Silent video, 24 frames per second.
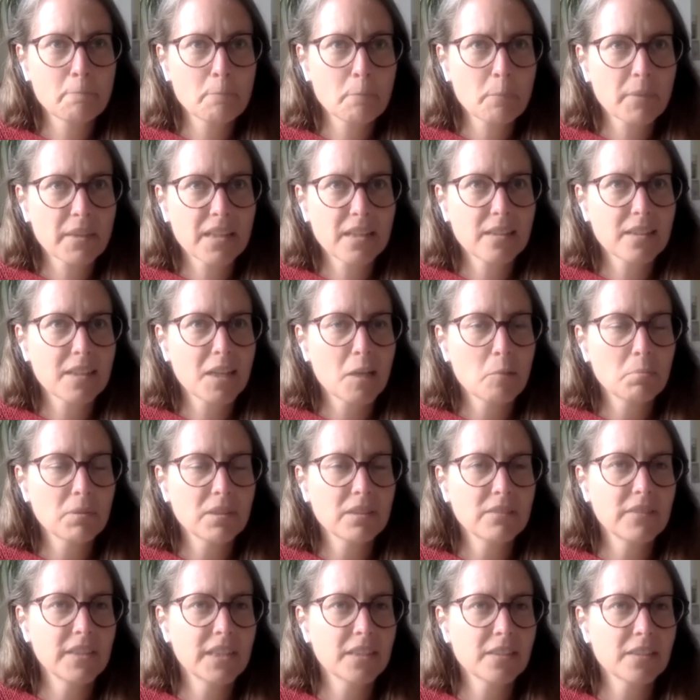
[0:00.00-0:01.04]
a couple of
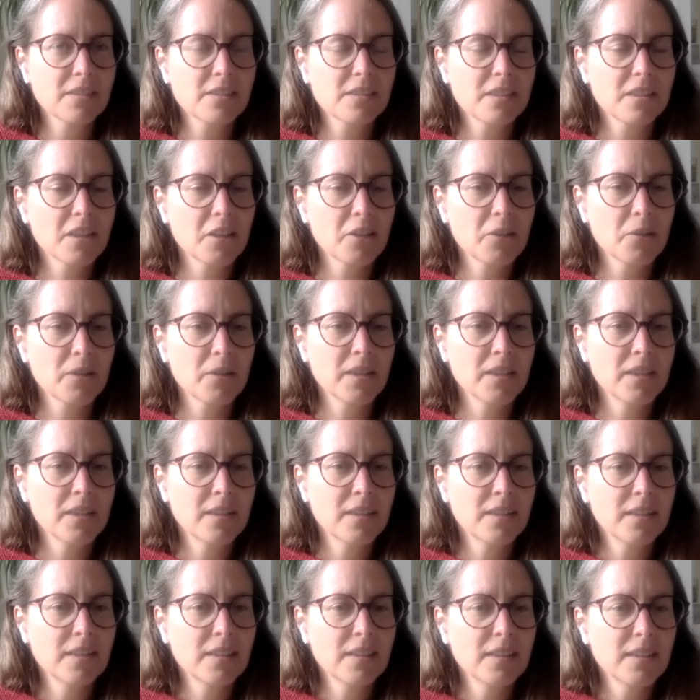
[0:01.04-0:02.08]
years ago,
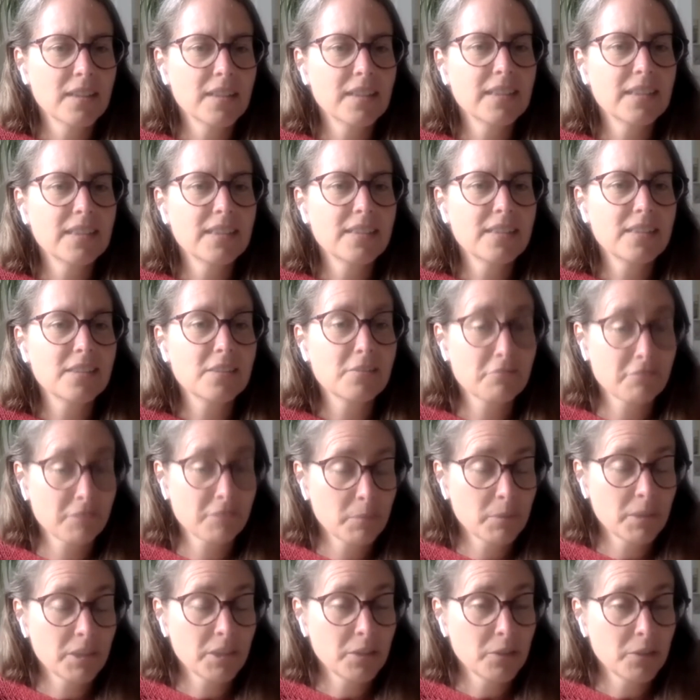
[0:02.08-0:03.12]
and he's from
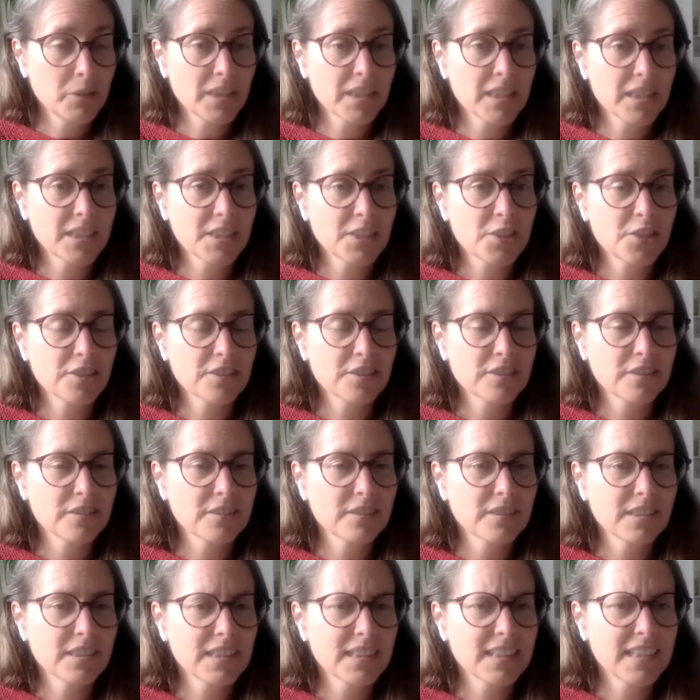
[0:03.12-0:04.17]
the UK too.
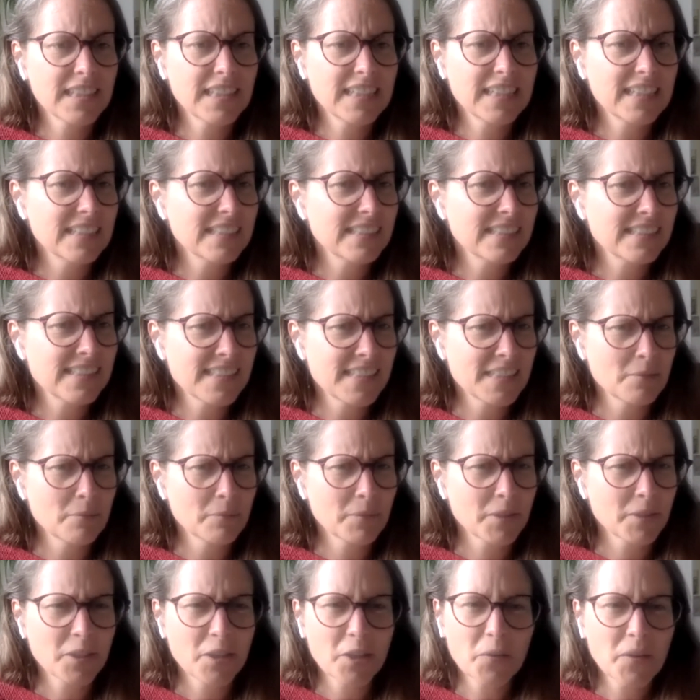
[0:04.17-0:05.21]
And I asked him,
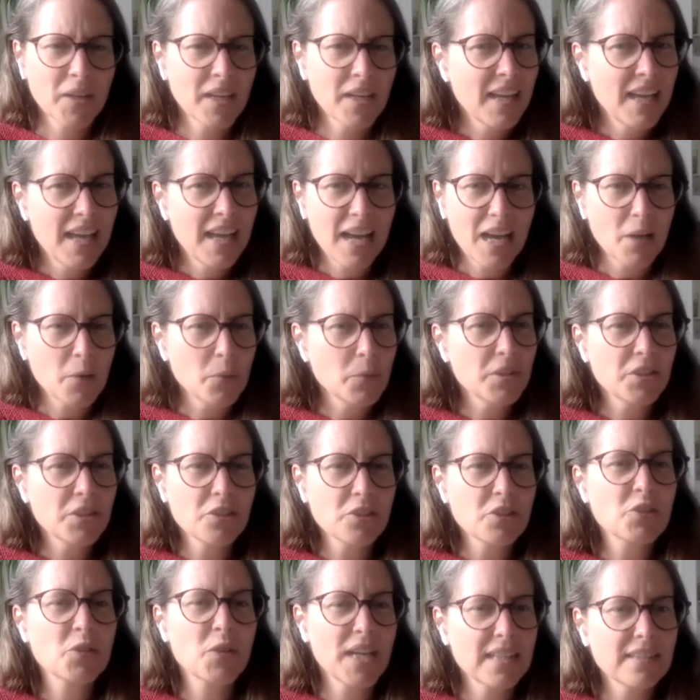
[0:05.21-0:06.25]
you know, how would you
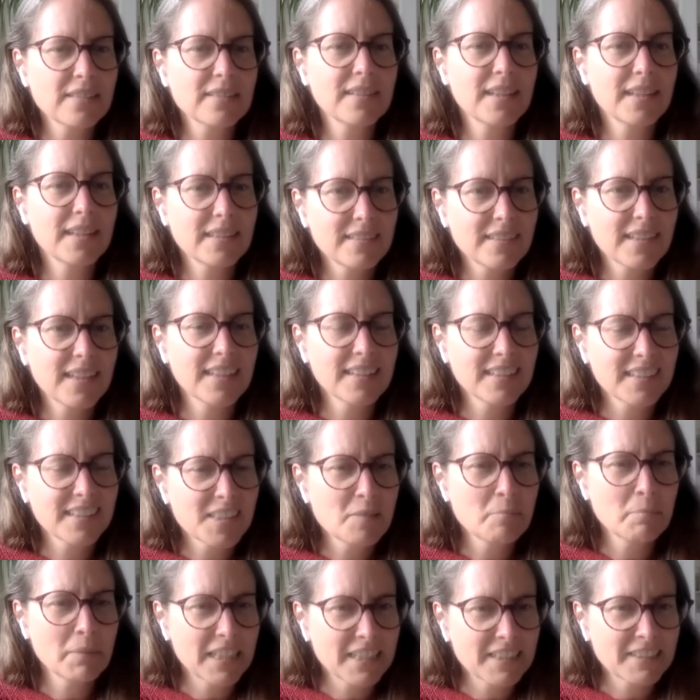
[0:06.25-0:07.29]
translate
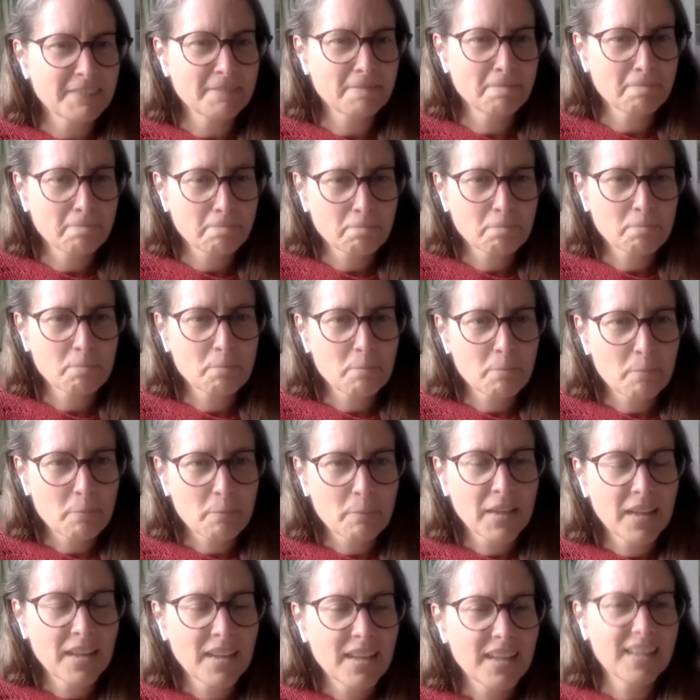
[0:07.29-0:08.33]
Tankespjärn?
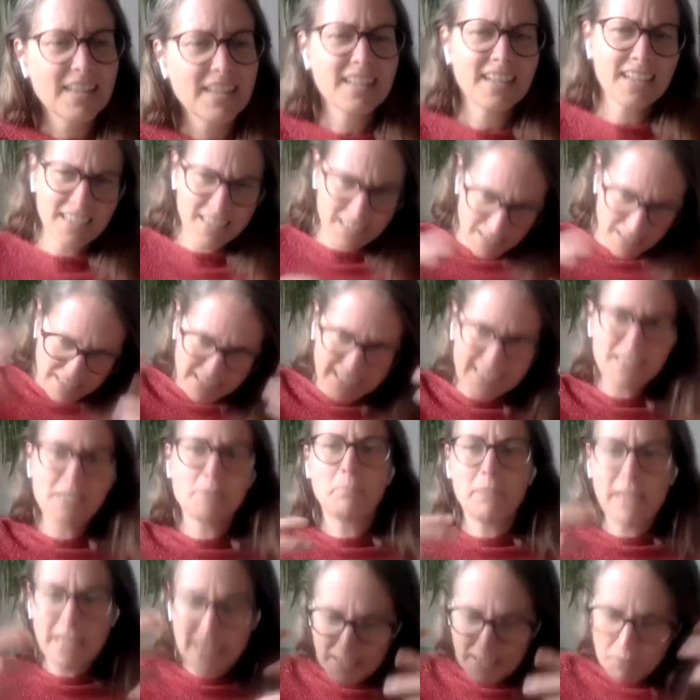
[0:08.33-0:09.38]
And I
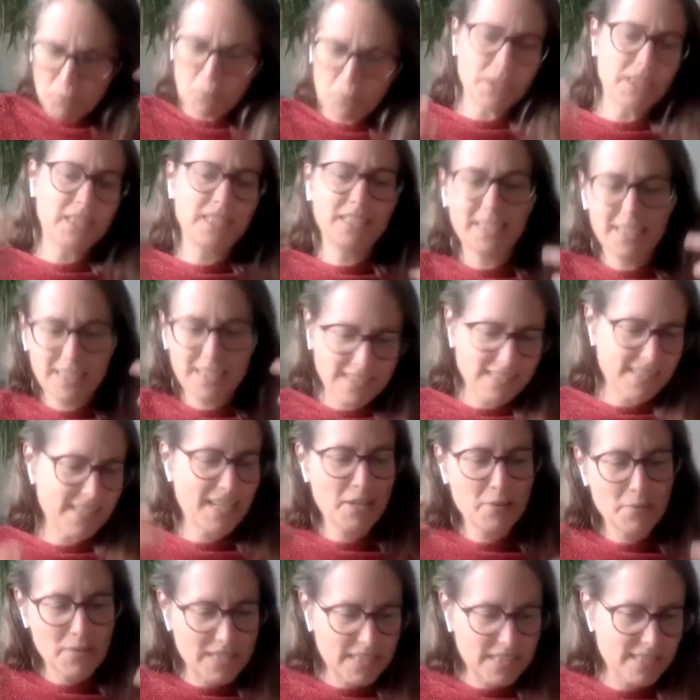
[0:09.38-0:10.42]
explained what it is and
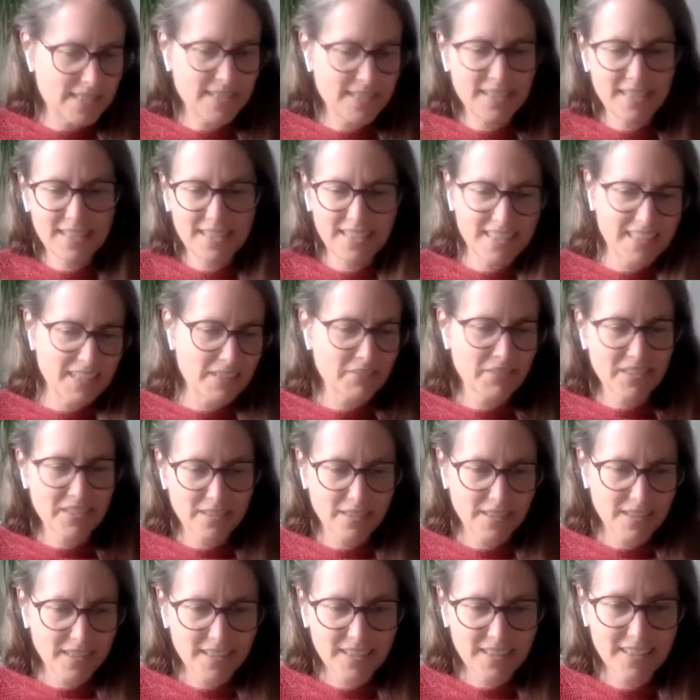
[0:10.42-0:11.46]
how I see it and
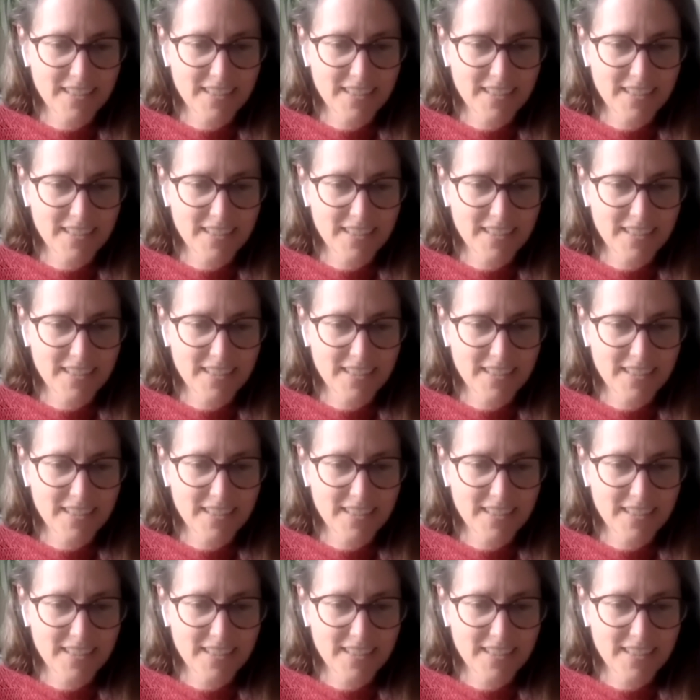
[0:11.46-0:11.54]
everything. And he